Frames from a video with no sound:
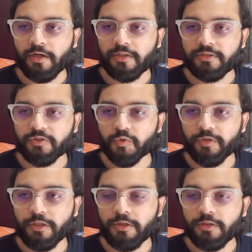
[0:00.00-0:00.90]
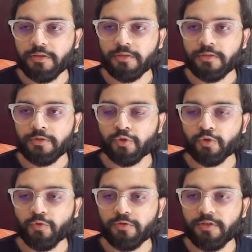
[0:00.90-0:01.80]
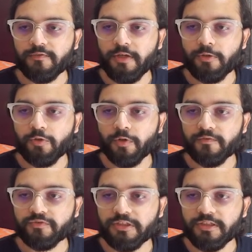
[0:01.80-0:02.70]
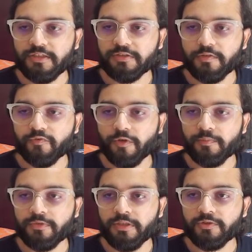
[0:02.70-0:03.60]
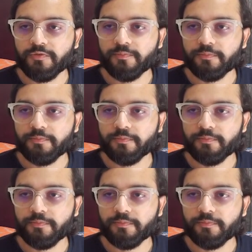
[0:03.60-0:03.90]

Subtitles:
this will throw the value of CSA from this